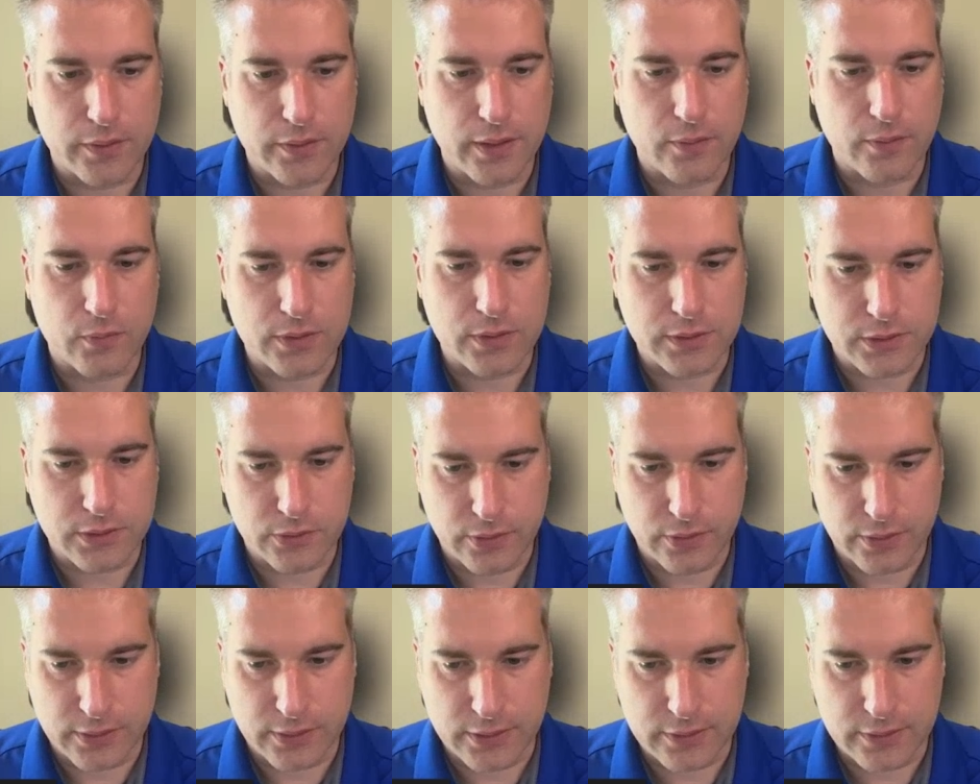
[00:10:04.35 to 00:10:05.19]
that was
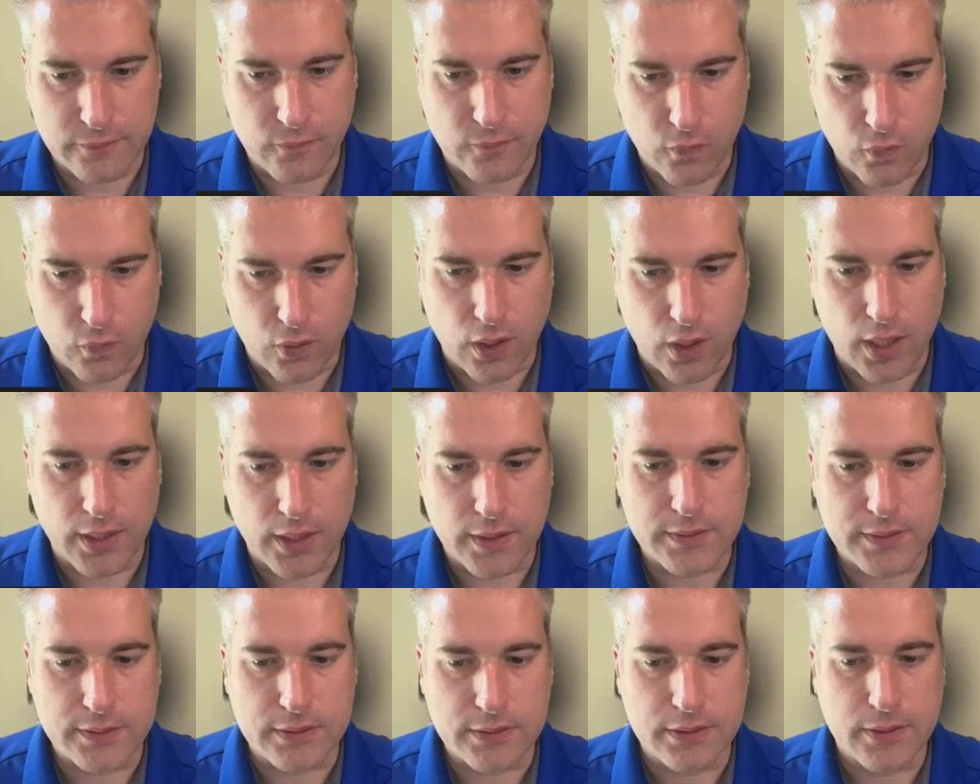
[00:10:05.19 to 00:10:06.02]
doing this for
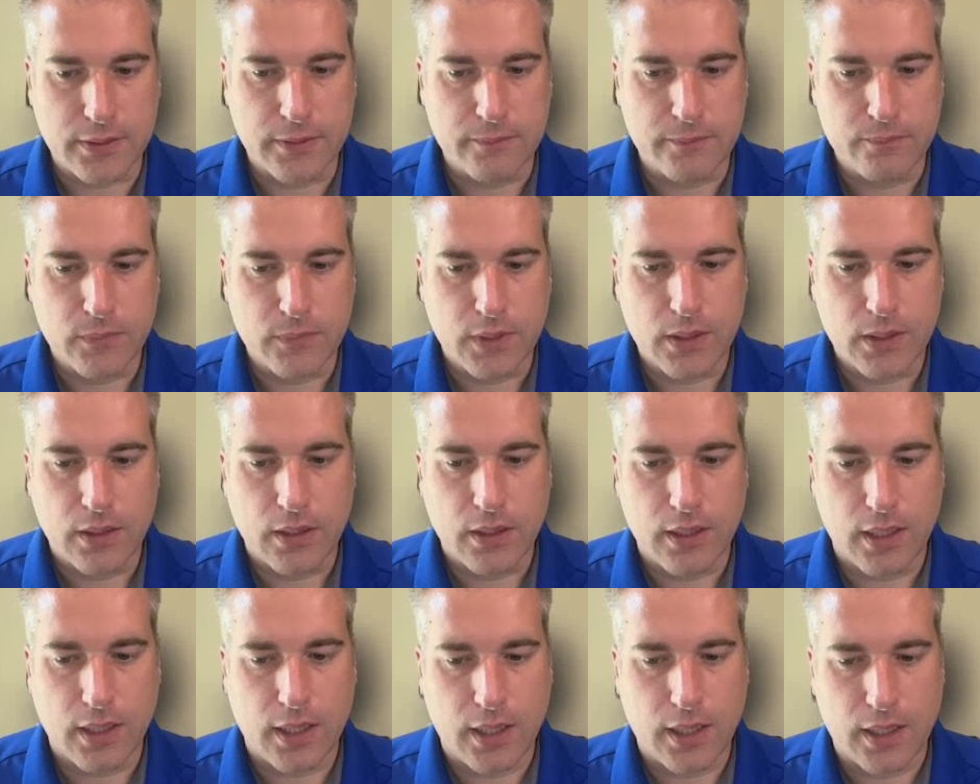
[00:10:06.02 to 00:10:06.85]
us
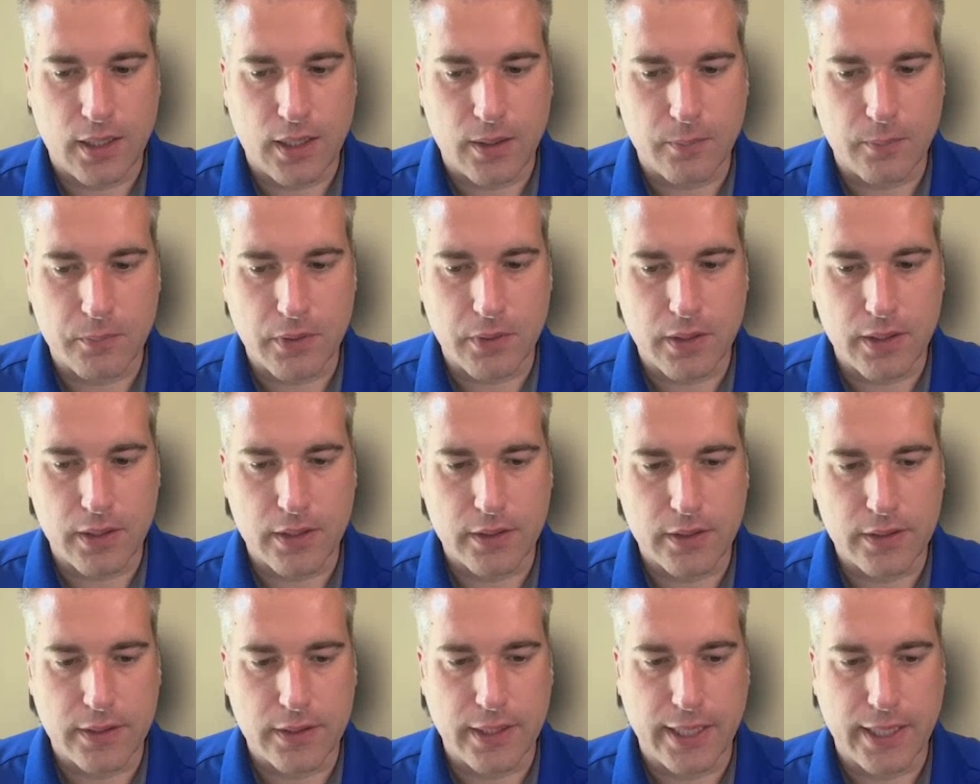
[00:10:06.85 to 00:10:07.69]

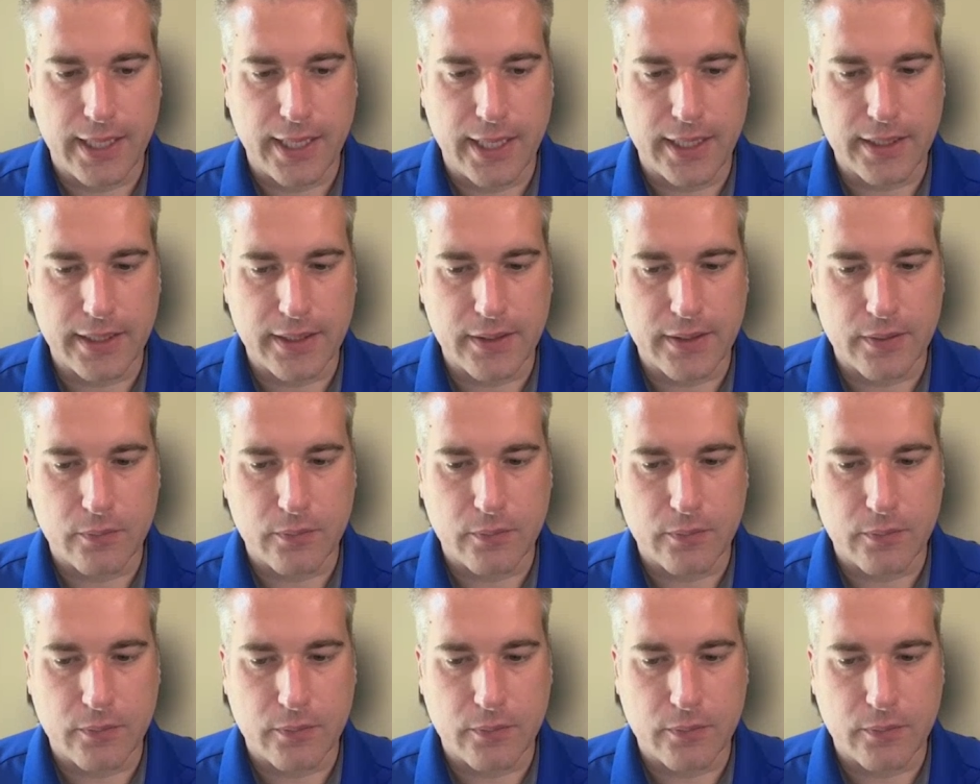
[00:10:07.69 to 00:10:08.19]
that